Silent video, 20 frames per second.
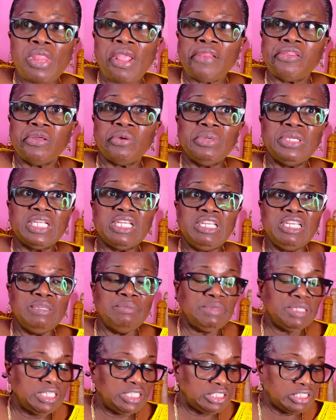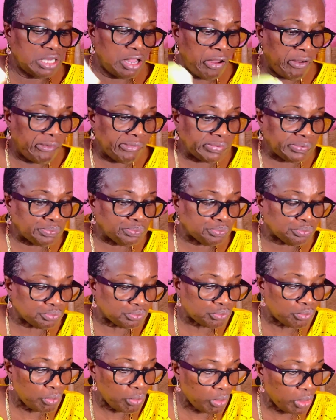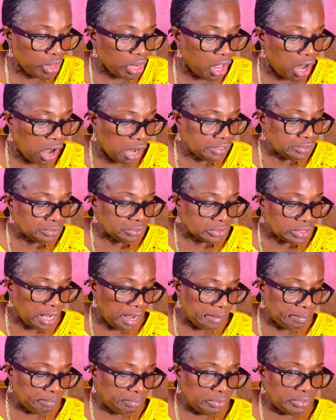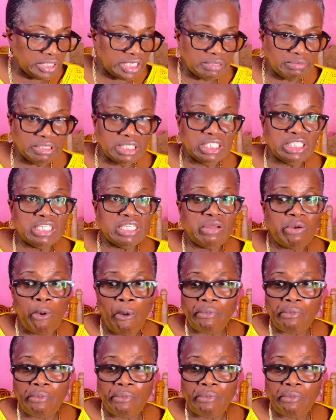So we'll keep these now and put them in there